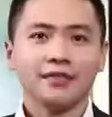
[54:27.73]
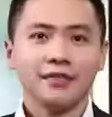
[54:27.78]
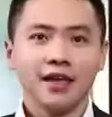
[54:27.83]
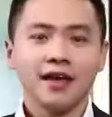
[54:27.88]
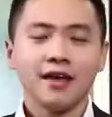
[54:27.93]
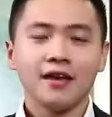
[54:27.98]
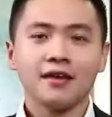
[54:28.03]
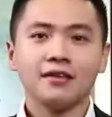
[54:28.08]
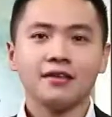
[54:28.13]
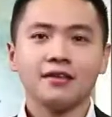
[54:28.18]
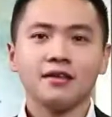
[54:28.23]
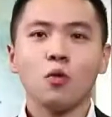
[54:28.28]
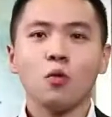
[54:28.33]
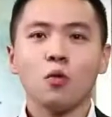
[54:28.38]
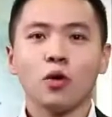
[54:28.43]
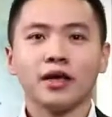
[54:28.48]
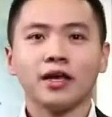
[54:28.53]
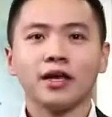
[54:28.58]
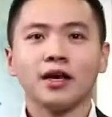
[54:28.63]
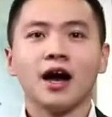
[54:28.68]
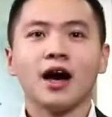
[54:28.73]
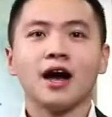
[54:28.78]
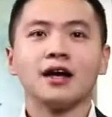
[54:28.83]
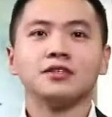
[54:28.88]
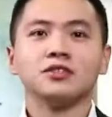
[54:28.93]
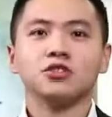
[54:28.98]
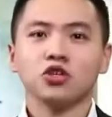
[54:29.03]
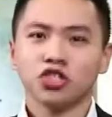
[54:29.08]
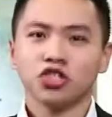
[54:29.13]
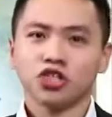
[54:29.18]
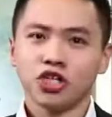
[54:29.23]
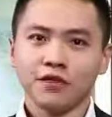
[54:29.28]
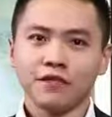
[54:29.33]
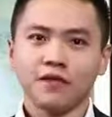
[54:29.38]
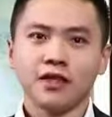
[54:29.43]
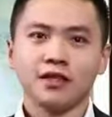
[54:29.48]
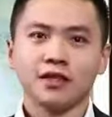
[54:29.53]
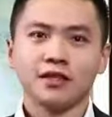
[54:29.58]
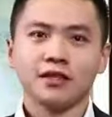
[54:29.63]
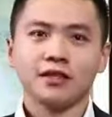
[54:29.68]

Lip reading: And then working hard to achieve